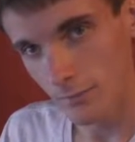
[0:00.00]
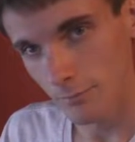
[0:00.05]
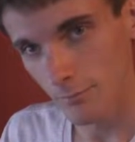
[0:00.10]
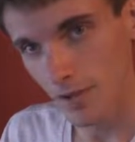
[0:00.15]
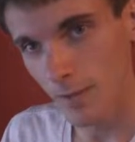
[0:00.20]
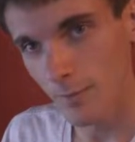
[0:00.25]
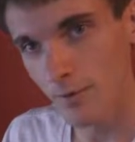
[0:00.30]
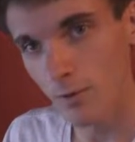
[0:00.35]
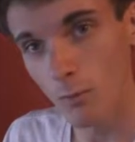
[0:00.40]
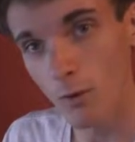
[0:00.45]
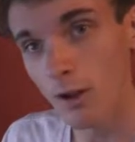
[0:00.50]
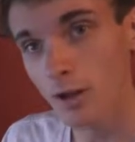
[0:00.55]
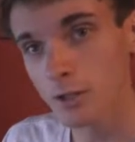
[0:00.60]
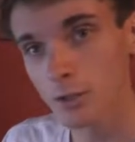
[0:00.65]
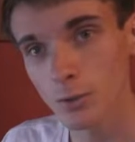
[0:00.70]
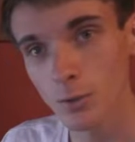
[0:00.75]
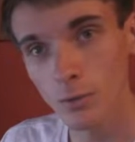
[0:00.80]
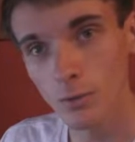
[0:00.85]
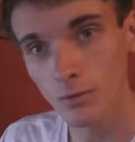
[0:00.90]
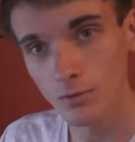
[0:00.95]
Maybe watch
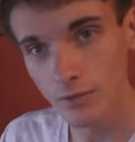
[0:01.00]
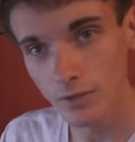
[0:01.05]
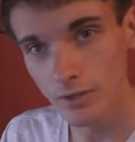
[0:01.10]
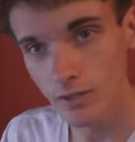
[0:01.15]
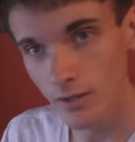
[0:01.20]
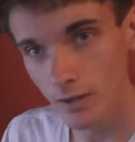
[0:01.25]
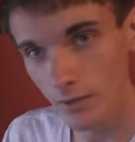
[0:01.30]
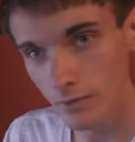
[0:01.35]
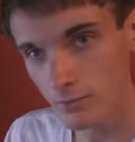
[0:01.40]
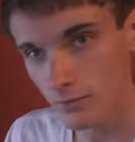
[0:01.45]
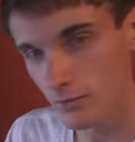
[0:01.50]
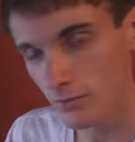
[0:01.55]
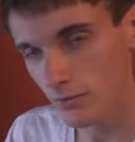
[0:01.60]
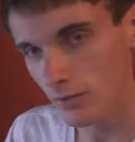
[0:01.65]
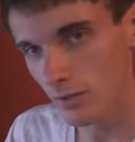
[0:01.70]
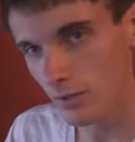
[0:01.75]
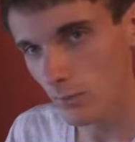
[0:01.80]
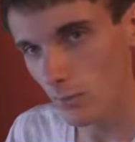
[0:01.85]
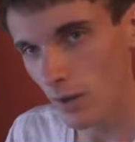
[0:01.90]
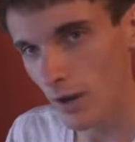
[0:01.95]
the whole video to
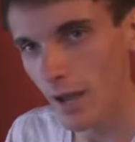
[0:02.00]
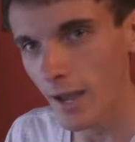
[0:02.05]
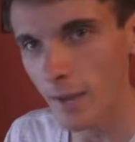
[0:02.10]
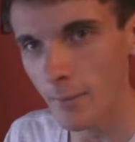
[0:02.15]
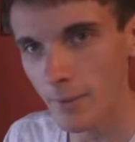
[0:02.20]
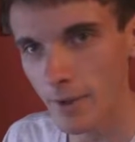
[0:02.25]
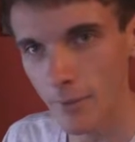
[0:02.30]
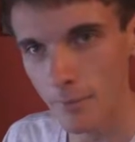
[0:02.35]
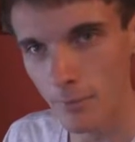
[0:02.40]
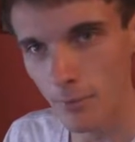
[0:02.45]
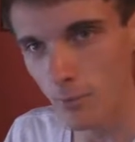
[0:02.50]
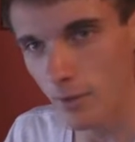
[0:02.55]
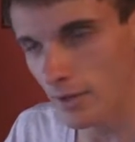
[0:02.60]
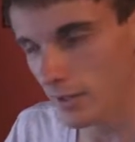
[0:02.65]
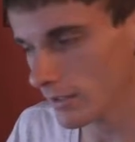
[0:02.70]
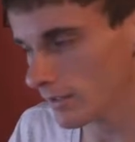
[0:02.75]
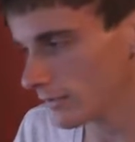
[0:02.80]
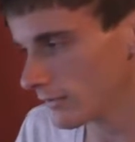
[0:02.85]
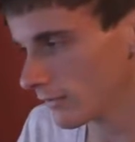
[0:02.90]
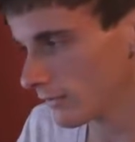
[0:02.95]
see why my
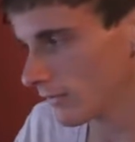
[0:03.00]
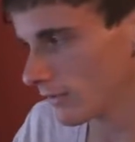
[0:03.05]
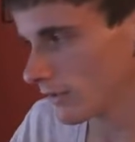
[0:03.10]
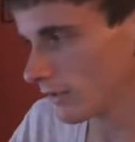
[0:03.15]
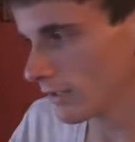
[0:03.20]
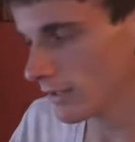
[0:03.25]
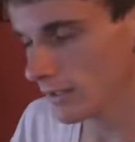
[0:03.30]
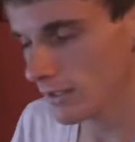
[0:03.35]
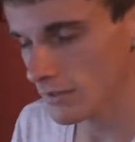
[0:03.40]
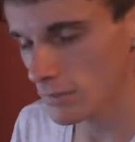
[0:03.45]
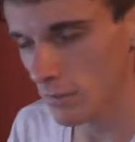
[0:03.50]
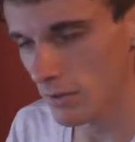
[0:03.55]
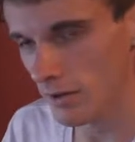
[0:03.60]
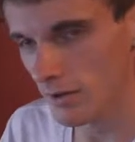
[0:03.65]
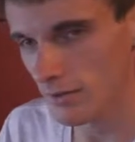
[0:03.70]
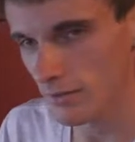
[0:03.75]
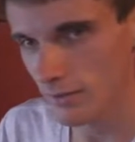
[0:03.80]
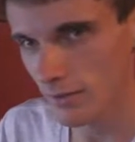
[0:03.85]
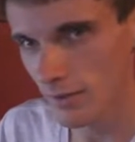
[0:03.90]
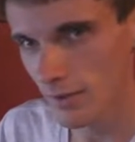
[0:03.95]
point is to get these
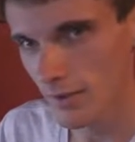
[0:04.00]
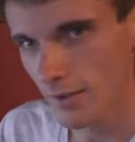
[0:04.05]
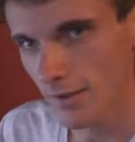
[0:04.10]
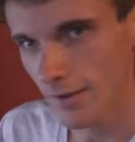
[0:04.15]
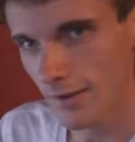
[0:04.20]
parts.